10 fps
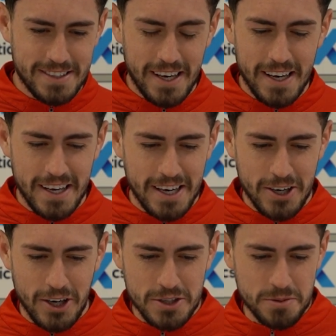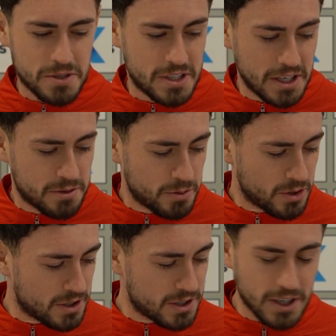Yeah, I got some stick,
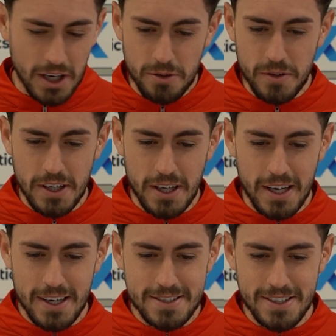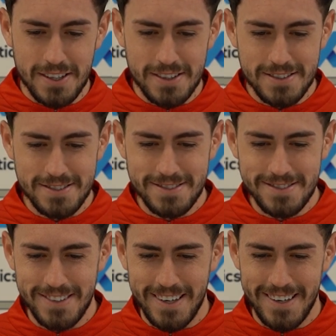but I love it, yeah, so,
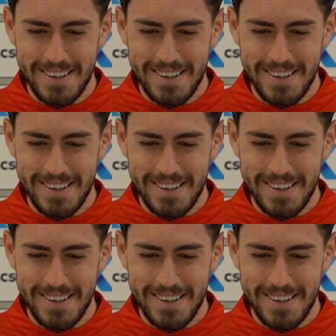yeah.